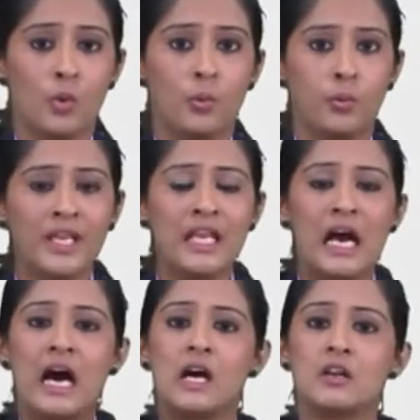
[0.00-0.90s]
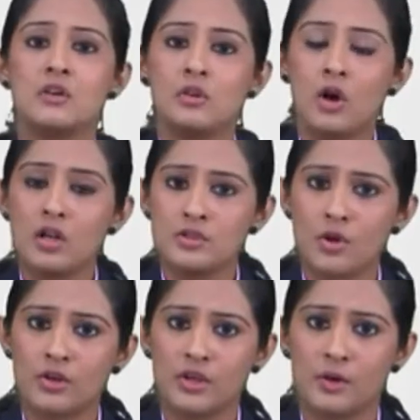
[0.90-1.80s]
We are not
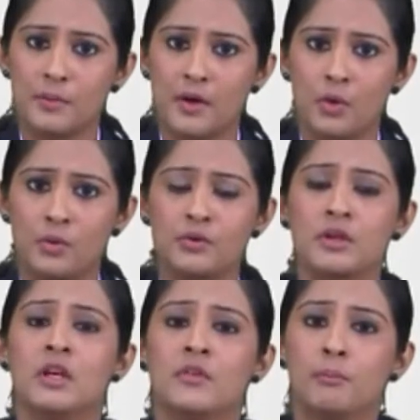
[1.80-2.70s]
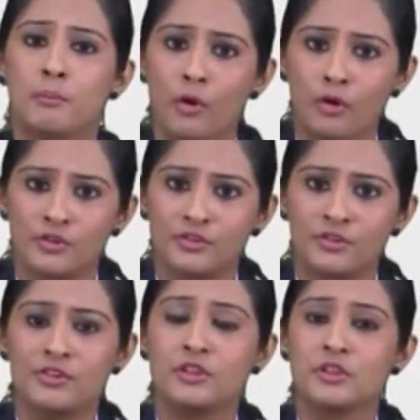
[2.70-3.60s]
talking about both
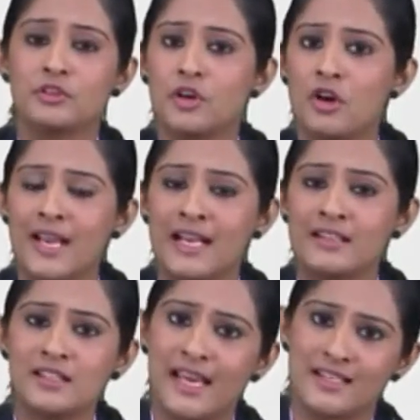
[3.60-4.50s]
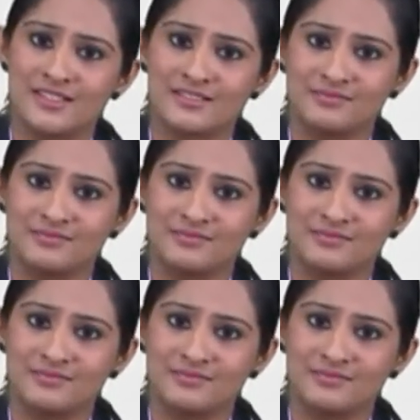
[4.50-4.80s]
the dog and the cat.